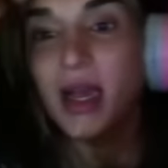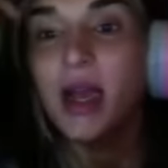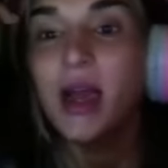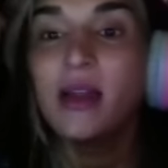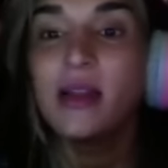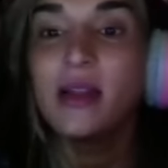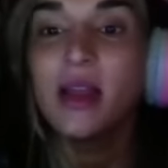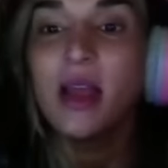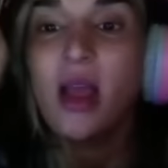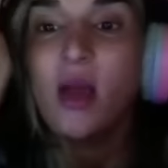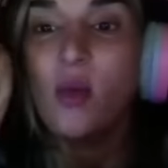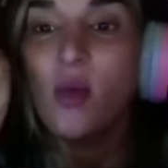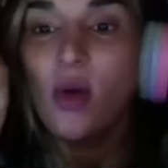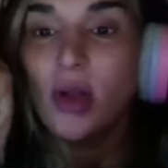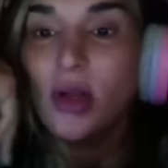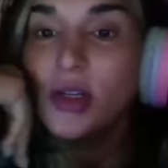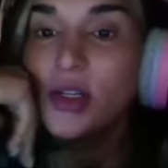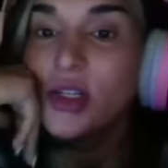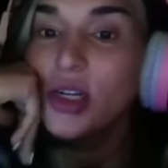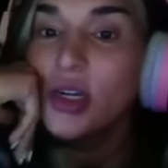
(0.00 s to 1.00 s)
Yeah, like I
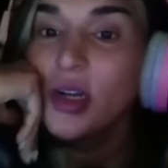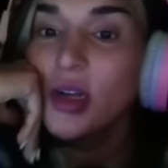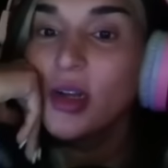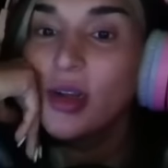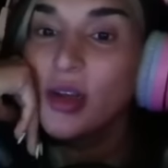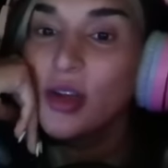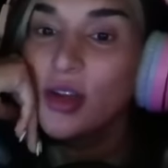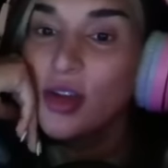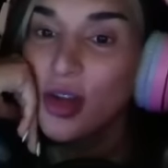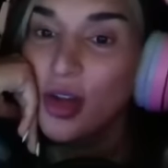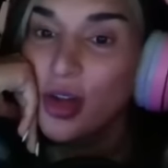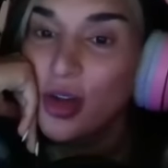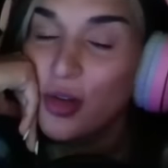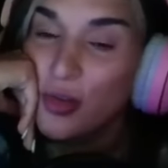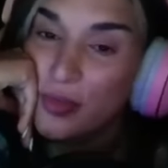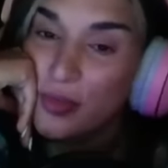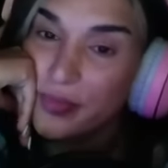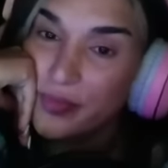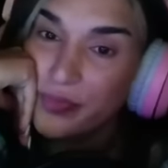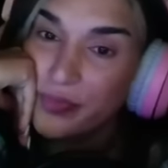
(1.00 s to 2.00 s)
wonder,
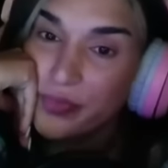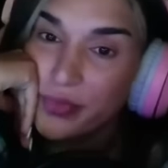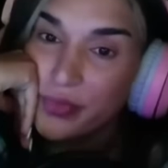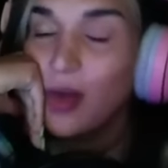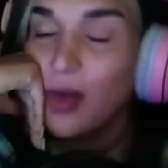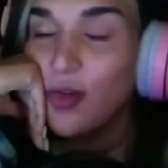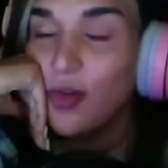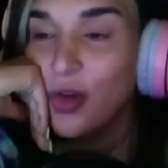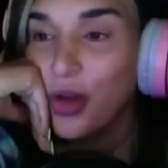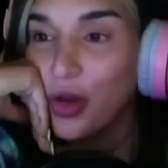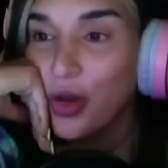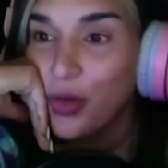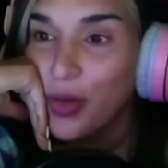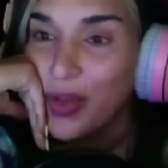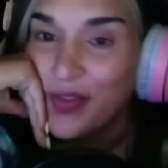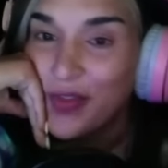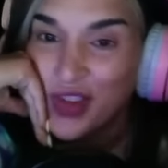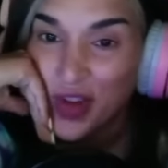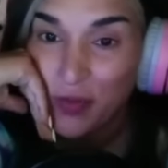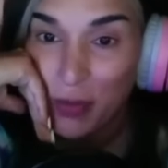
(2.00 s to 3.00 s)
I don't know,
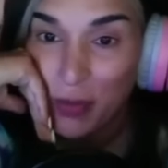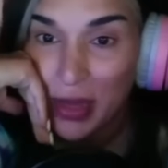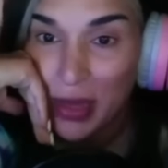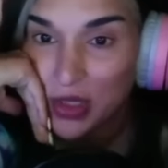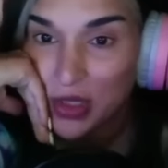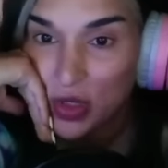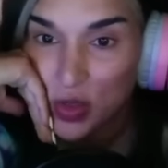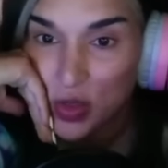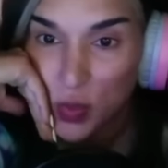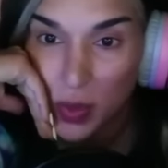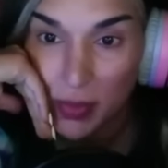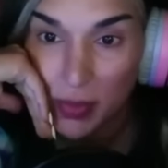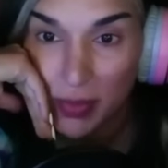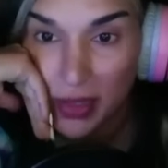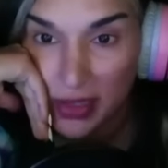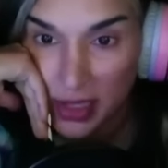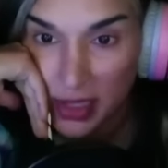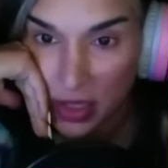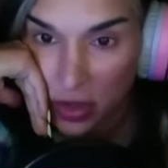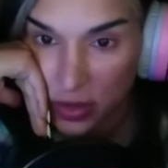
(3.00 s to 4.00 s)
if Jeff Bezos went
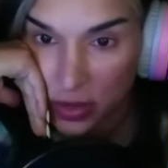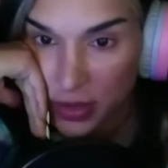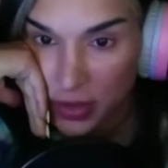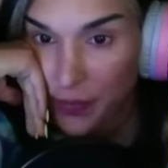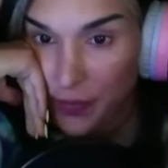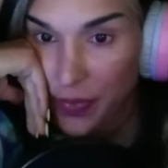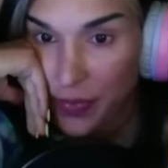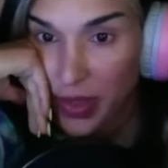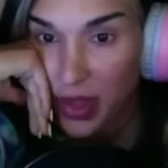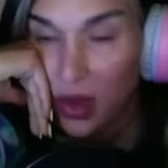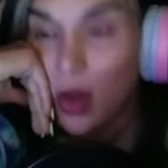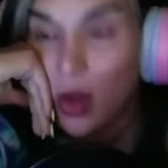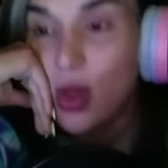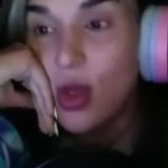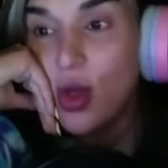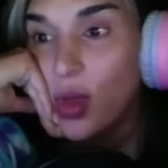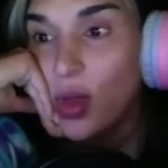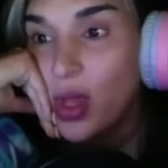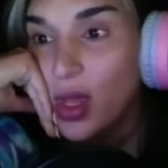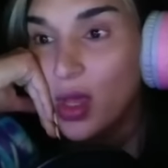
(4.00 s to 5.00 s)
missing or something,
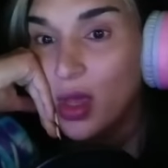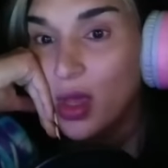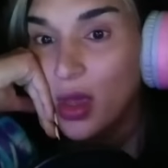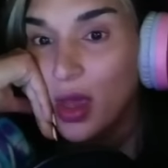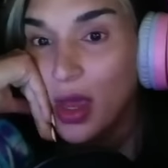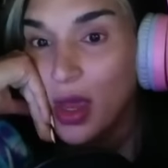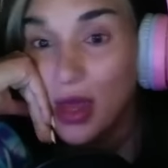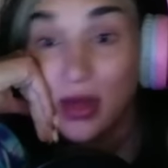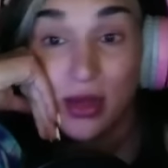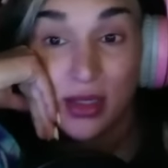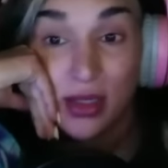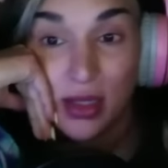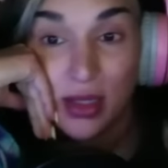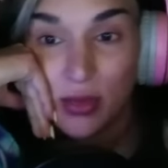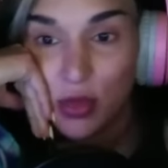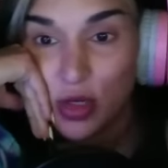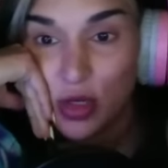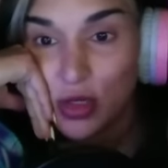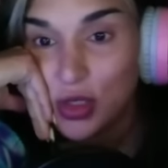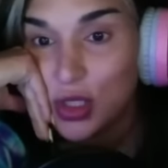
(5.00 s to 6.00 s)
we, in a
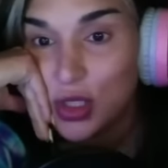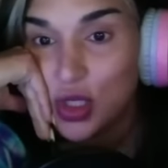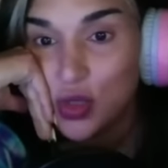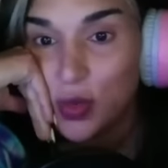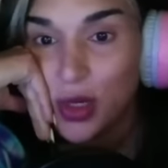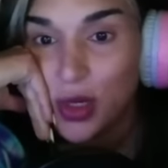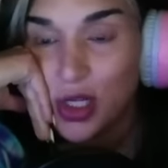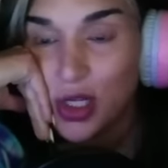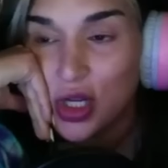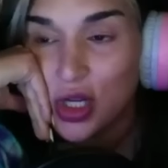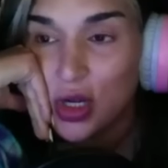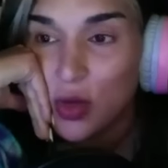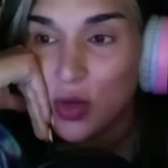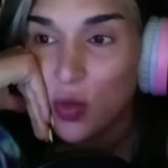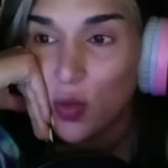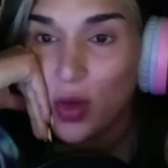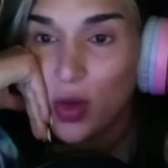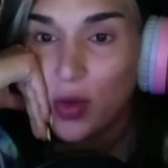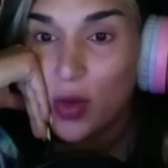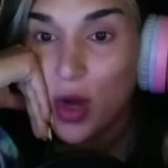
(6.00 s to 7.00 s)
similar situation,
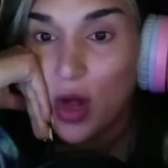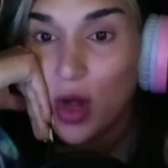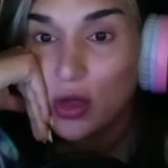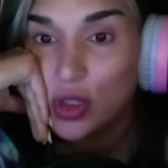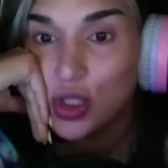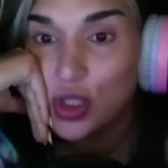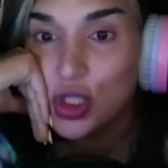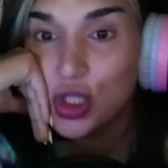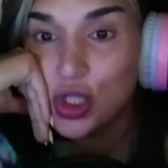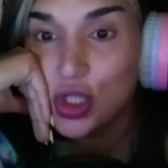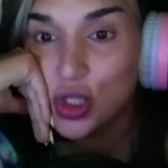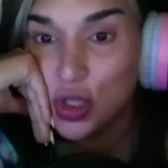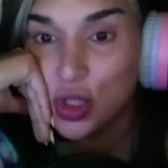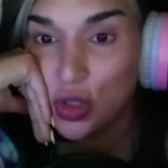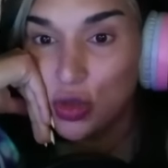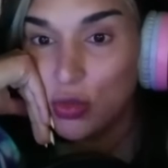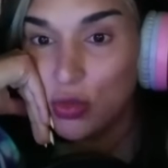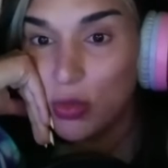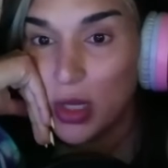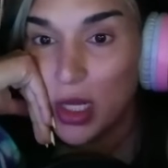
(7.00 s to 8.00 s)
we would all just
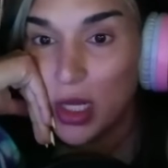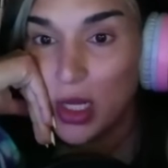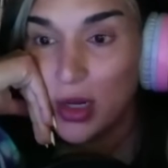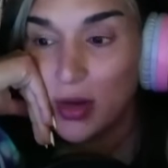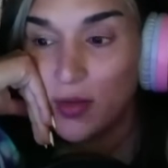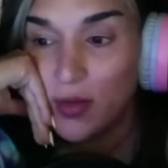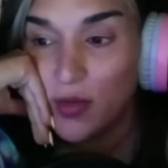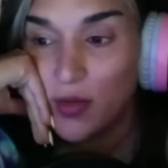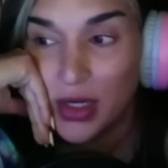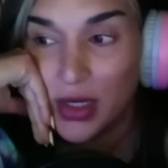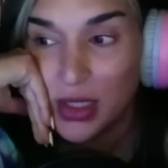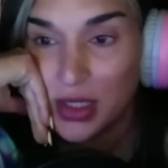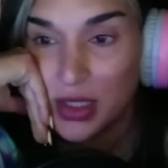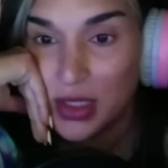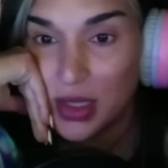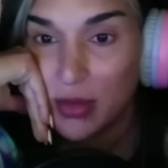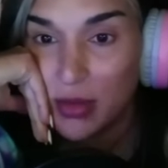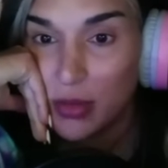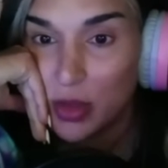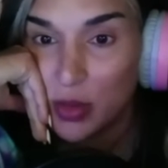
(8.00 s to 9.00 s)
assume he had
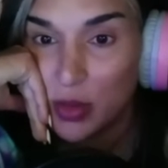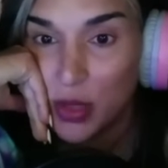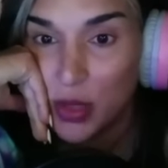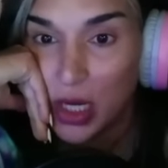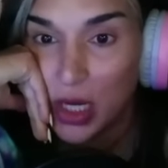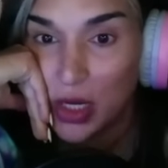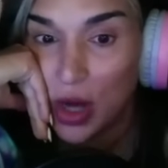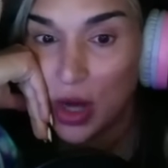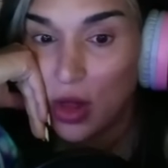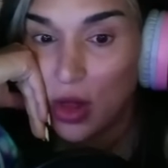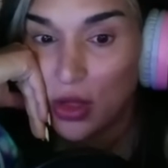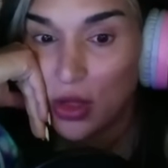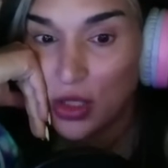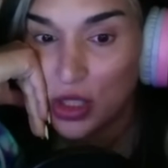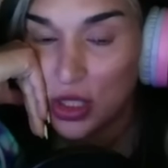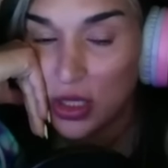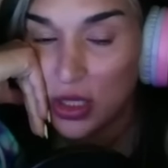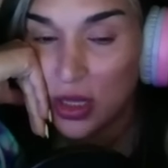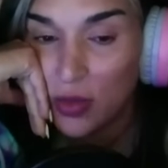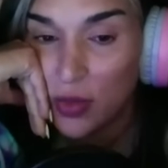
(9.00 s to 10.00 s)
invented some new
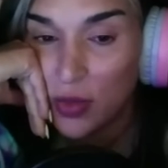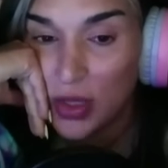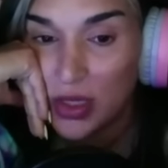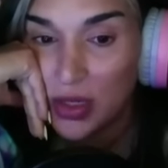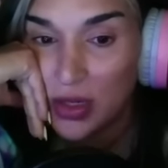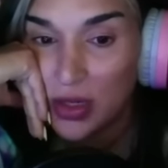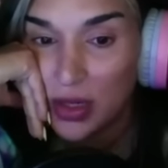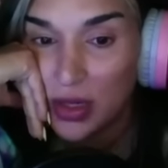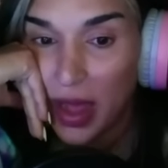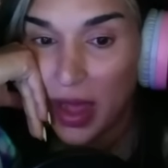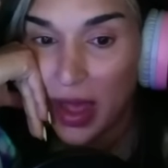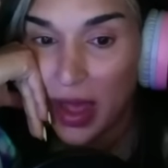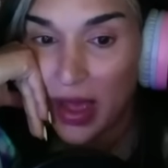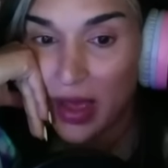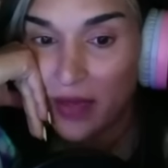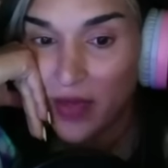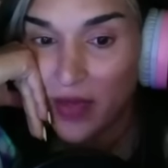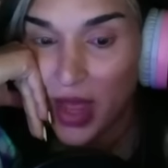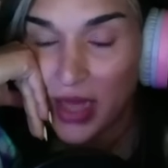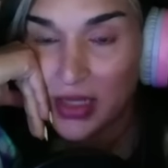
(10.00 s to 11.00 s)
technology that we didn't
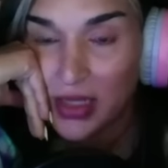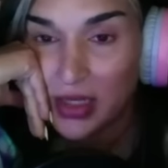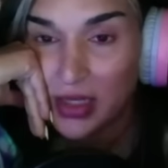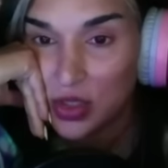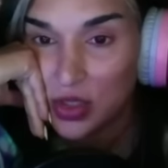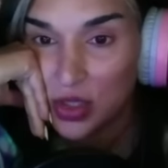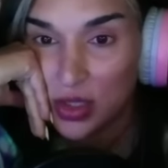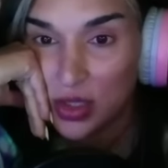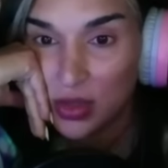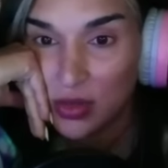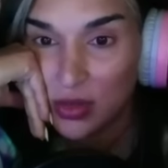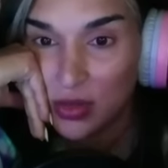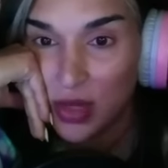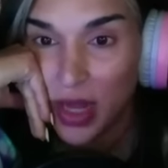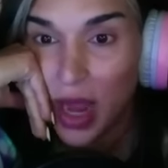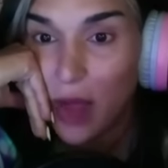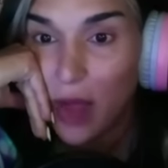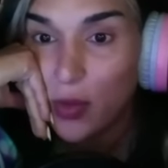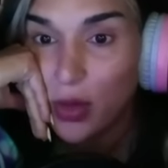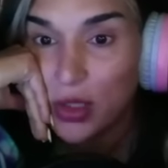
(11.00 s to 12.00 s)
have access to.
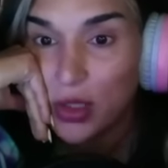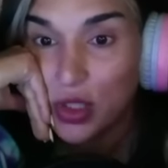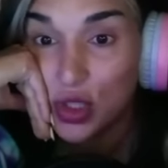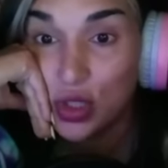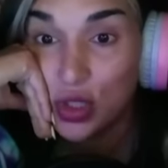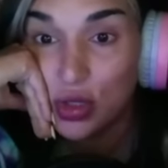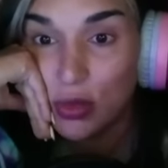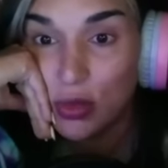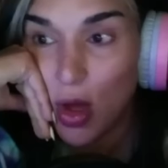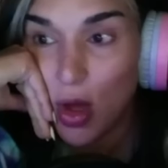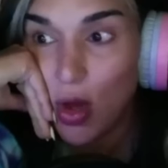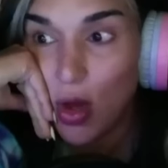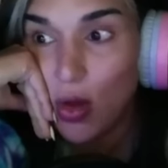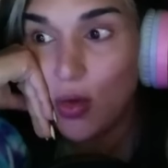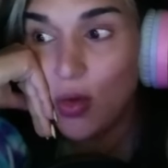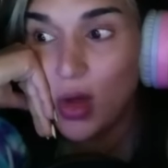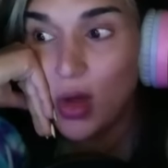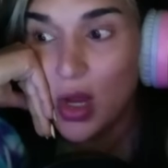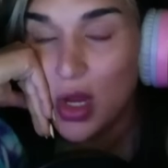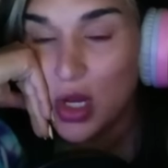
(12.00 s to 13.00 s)
Like I would assume,
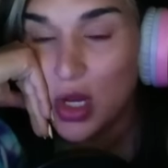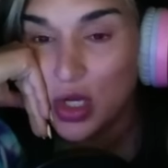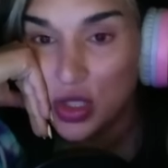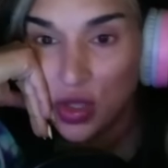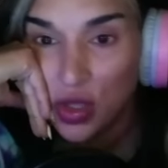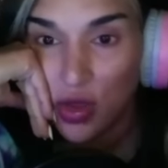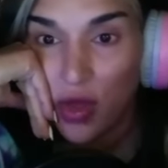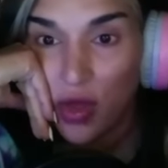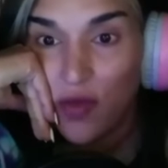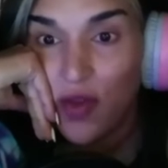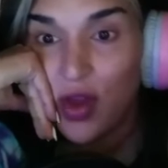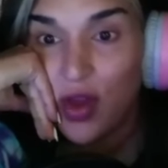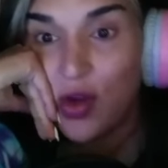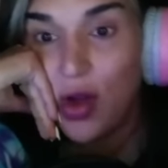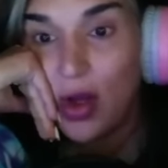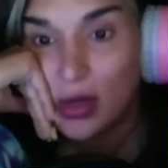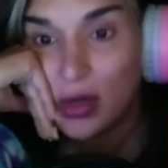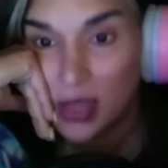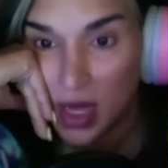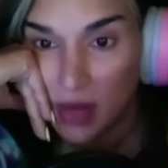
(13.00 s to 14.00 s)
oh, so they
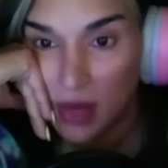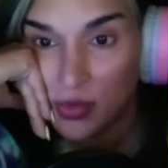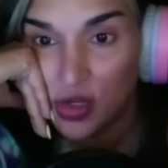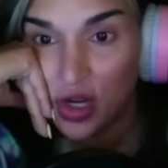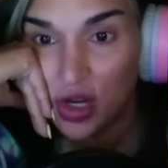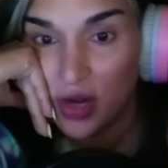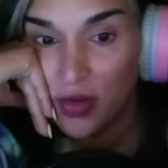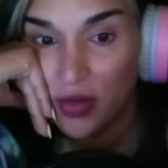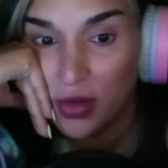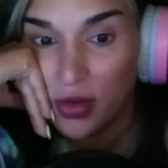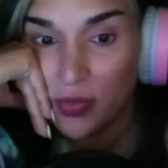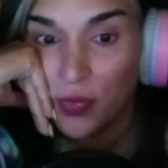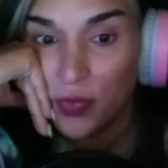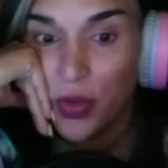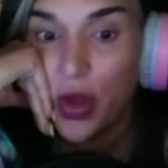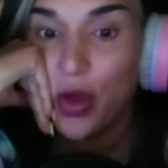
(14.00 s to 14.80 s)
figured out time travel.